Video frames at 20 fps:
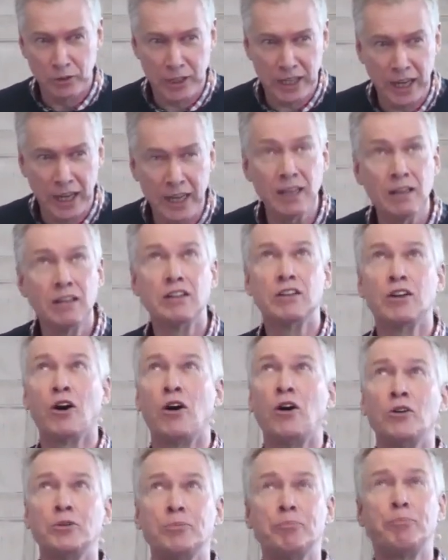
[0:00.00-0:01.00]
Okay,
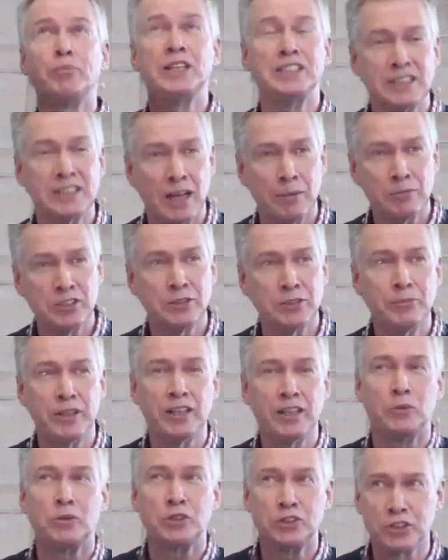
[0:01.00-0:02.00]
God, please come
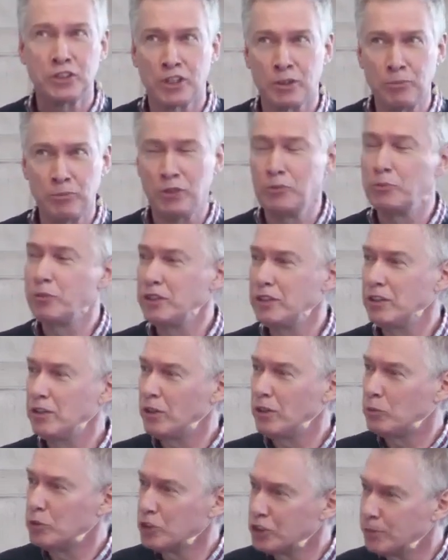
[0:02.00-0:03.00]
to me. I want to commune
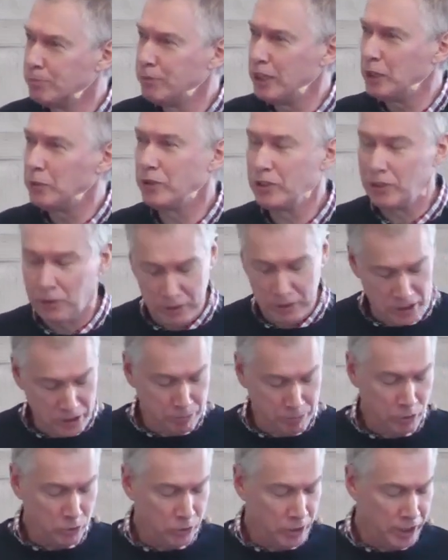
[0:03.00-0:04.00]
with you. I want to meet with
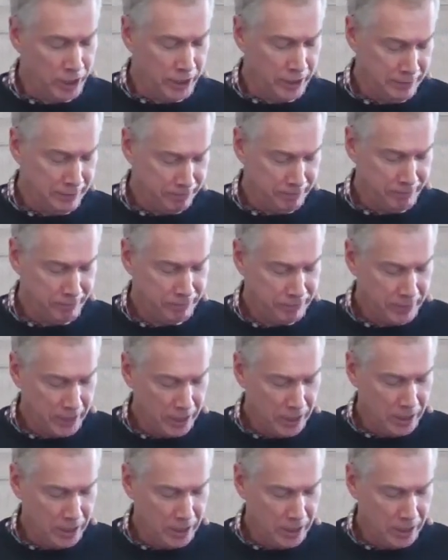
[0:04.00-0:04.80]
you this morning.